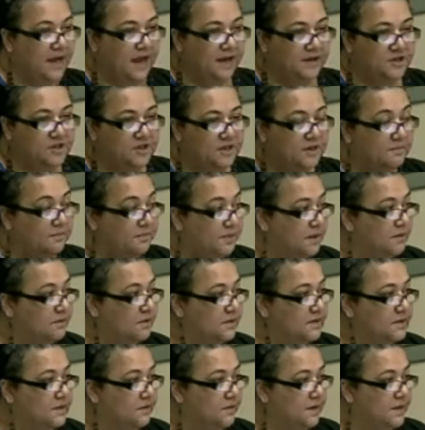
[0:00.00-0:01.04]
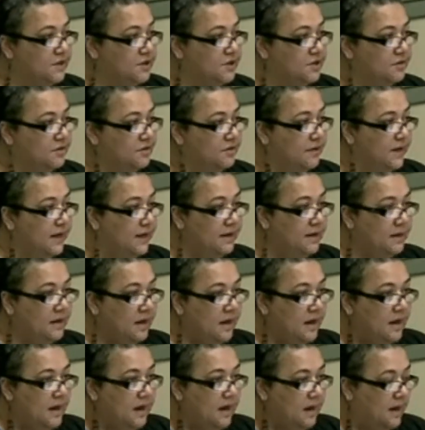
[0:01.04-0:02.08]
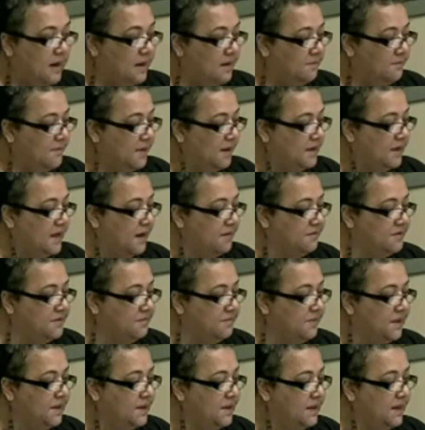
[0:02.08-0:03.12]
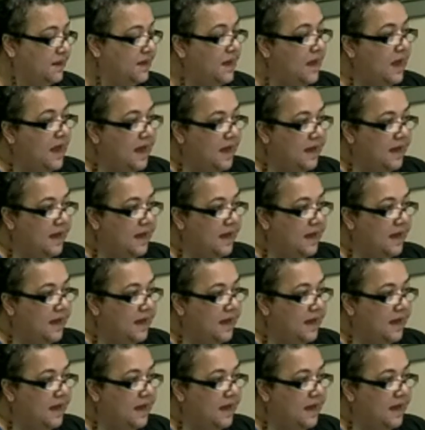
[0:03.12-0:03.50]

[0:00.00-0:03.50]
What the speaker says: action but also ensuring accountability.